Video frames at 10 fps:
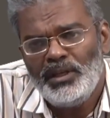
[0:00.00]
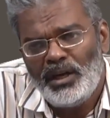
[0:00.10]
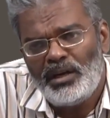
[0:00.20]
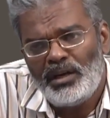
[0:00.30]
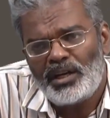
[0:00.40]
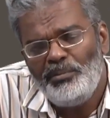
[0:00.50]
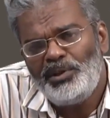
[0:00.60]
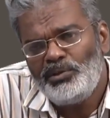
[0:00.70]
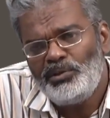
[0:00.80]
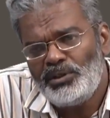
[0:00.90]
Coming
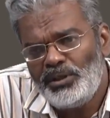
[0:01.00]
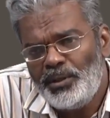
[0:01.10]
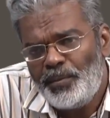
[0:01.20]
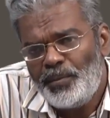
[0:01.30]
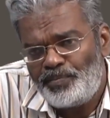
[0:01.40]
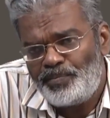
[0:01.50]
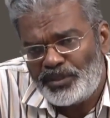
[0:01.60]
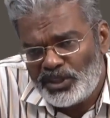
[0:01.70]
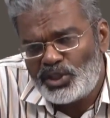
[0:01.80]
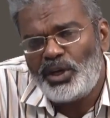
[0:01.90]
to the
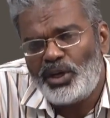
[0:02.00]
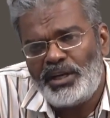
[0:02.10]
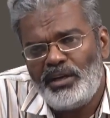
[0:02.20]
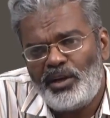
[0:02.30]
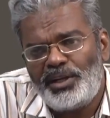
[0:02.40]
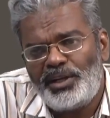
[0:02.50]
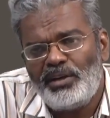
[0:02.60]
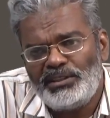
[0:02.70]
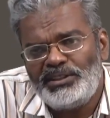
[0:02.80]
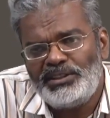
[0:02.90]
historical
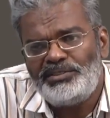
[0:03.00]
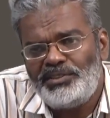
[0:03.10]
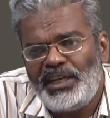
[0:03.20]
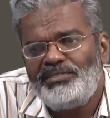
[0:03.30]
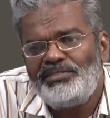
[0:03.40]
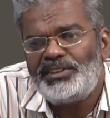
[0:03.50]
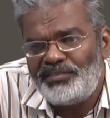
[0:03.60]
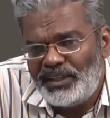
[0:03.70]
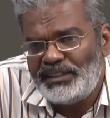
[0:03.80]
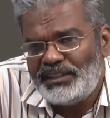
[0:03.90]
archaeology, we have
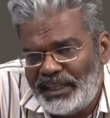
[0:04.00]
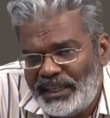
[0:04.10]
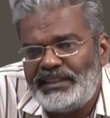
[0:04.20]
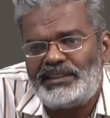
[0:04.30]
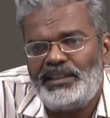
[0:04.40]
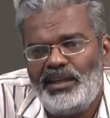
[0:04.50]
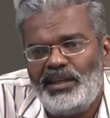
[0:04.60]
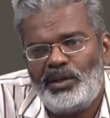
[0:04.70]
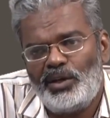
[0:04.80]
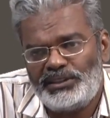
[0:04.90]
several sites
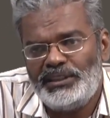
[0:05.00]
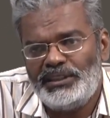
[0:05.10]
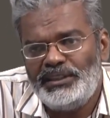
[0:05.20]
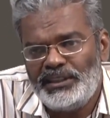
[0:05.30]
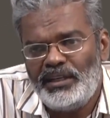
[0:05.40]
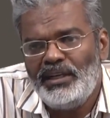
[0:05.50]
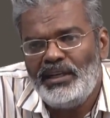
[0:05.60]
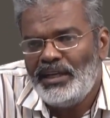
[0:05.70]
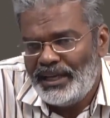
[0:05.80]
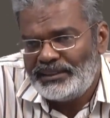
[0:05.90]
across India.
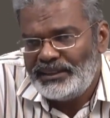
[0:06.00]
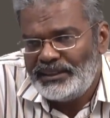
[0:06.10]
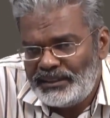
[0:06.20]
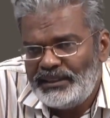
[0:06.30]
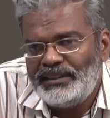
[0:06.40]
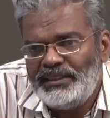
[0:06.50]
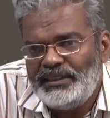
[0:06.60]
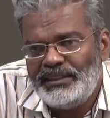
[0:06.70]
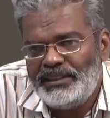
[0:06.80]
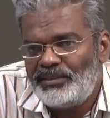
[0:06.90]
As I said
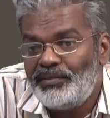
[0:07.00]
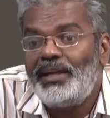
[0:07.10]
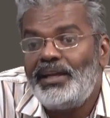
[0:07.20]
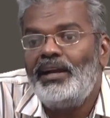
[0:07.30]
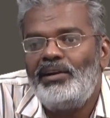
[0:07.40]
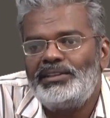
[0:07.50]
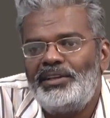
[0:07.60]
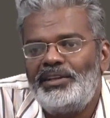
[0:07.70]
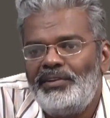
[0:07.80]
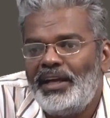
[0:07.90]
earlier, we cannot
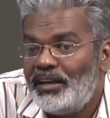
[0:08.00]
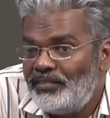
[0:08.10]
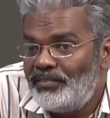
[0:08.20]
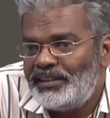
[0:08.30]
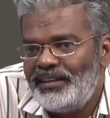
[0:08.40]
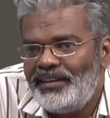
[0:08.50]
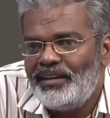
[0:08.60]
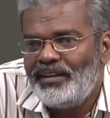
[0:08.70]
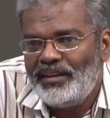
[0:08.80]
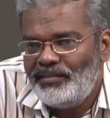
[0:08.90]
survey everything
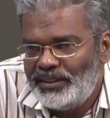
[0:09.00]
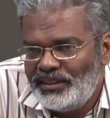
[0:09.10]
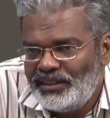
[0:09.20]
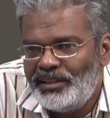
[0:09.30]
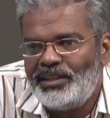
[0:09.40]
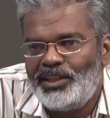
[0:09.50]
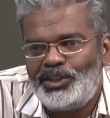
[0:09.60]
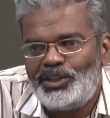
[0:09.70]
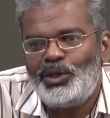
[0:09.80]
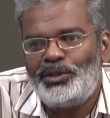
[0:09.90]
within the
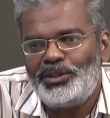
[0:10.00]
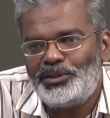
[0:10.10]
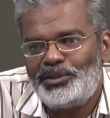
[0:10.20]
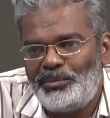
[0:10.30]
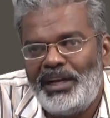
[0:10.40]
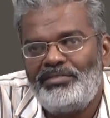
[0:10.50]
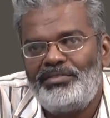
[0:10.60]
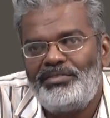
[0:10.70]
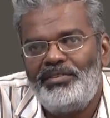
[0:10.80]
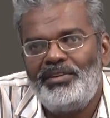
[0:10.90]
short span
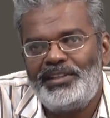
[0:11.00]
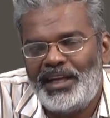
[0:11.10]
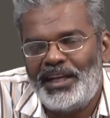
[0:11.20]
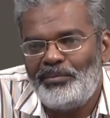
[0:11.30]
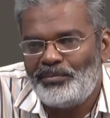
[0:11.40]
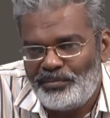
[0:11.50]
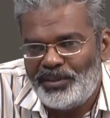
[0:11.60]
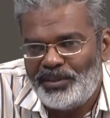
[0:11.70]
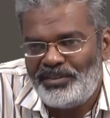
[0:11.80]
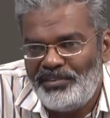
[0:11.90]
of time
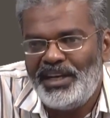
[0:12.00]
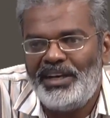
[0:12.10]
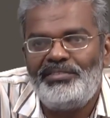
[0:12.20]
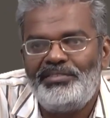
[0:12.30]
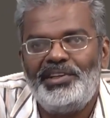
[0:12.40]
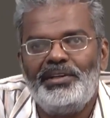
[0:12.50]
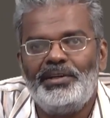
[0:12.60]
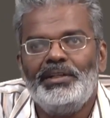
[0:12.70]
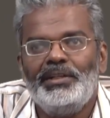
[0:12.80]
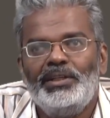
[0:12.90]
that we have here.
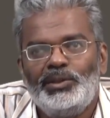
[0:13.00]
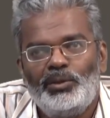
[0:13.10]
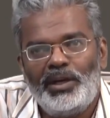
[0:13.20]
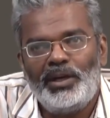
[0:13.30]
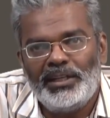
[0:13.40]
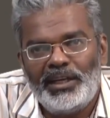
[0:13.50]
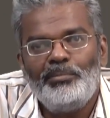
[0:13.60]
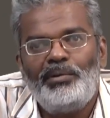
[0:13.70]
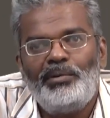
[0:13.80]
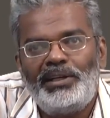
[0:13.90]
So another
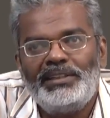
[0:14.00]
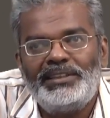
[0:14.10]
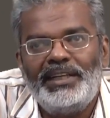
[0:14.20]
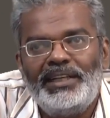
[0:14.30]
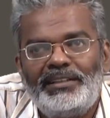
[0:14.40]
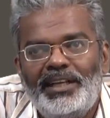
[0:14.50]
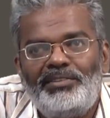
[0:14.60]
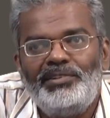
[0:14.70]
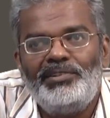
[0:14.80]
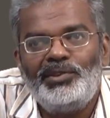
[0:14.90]
important site that
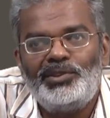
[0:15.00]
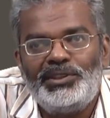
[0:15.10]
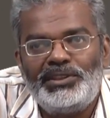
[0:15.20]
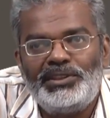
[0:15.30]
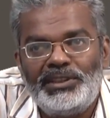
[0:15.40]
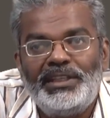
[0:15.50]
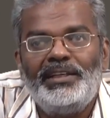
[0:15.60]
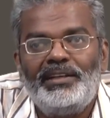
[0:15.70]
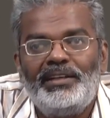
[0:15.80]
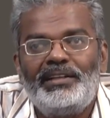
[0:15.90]
we see
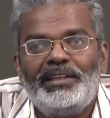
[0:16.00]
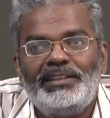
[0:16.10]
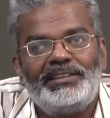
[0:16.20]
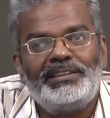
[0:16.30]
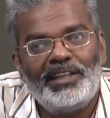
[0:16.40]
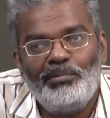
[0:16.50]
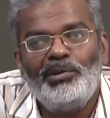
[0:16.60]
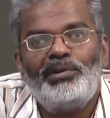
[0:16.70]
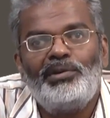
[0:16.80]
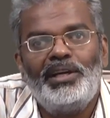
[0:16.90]
here is
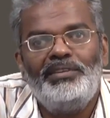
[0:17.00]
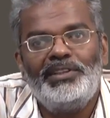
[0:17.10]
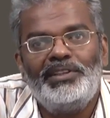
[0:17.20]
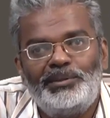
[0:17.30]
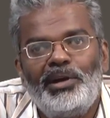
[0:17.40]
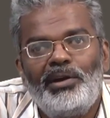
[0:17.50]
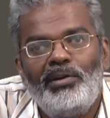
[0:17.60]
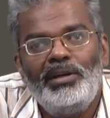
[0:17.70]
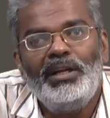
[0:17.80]
Tamluk in West Bengal.